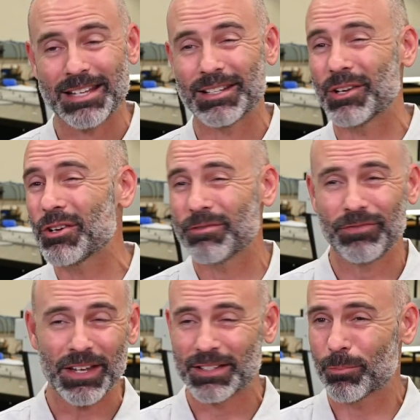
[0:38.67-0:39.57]
Is it a good
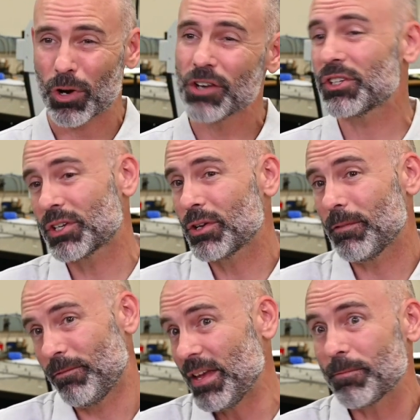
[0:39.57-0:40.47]
fit? Is the project a
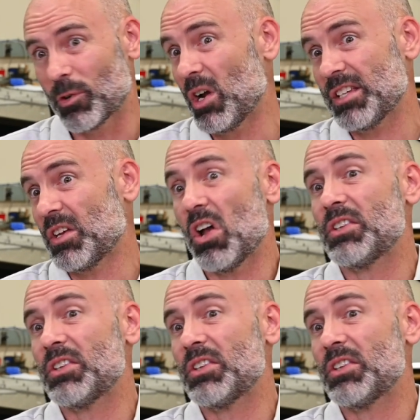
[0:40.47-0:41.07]
good fit for us?